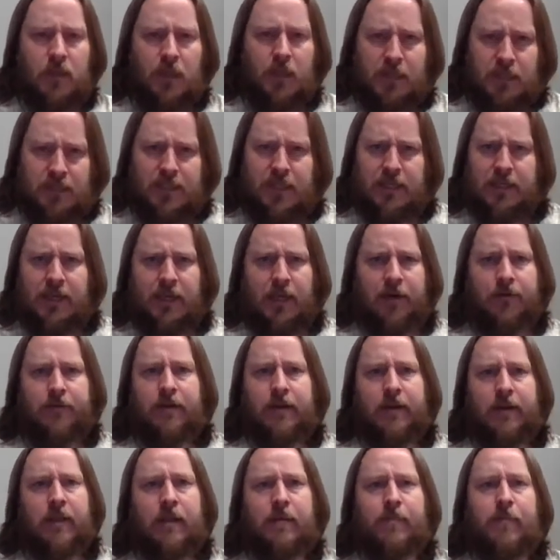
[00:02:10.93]
I'll send it out
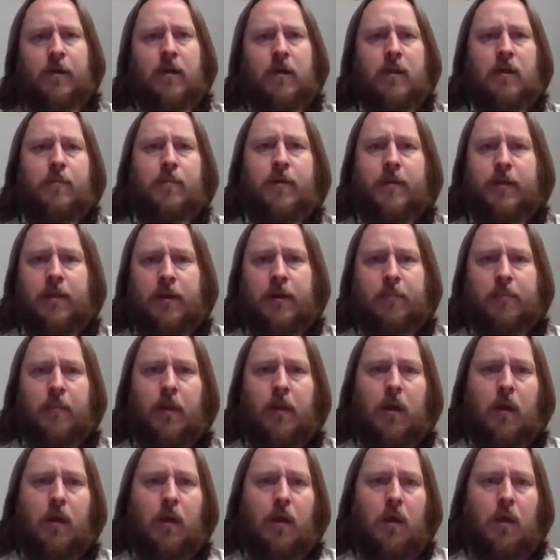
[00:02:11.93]
in an email about
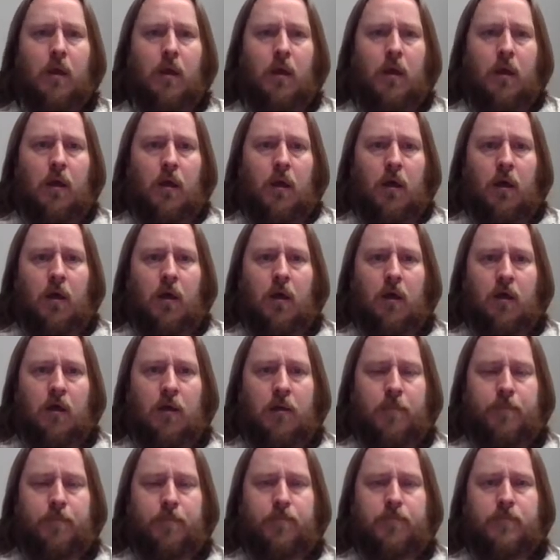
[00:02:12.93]

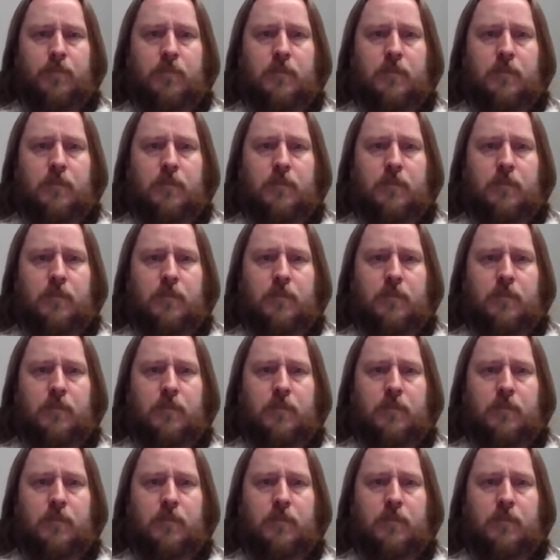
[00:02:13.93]
that.